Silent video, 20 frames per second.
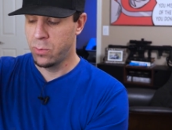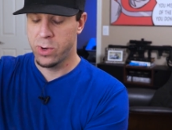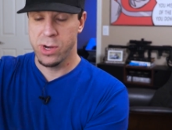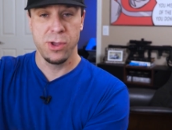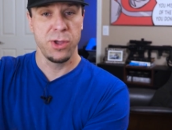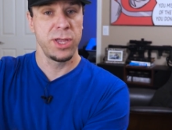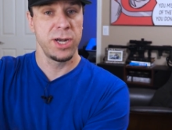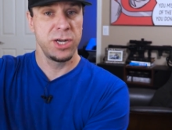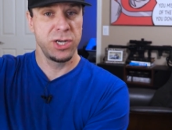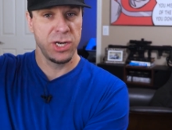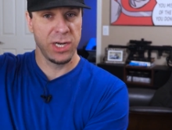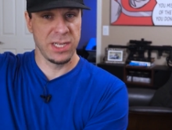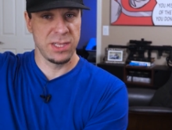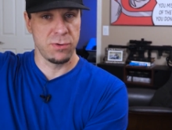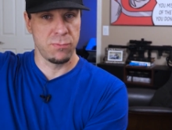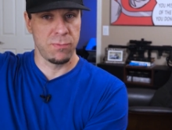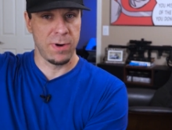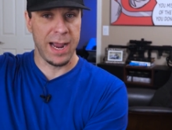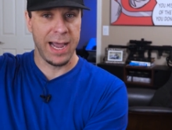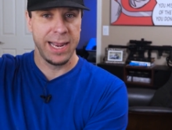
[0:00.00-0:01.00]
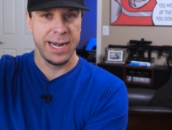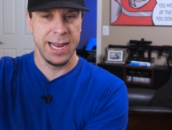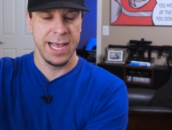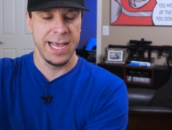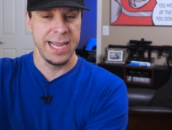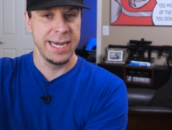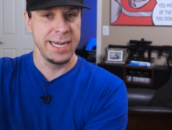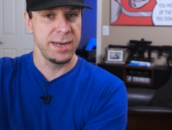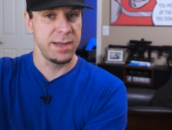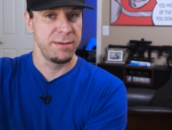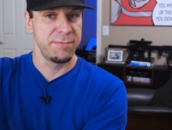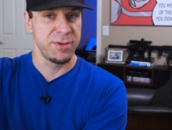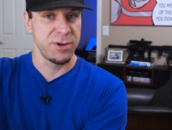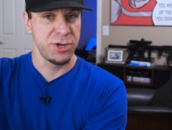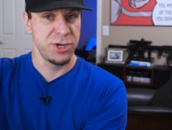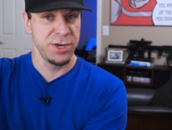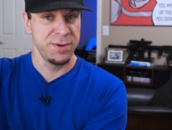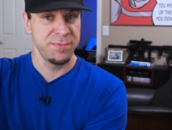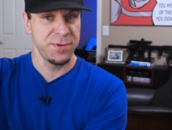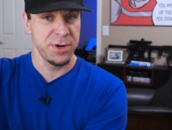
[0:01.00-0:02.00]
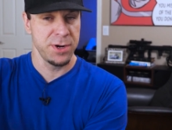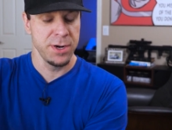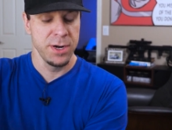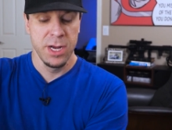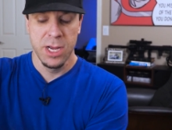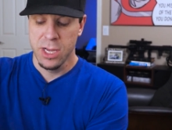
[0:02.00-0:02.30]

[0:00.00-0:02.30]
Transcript: where you can adjust the ride height of your shifter,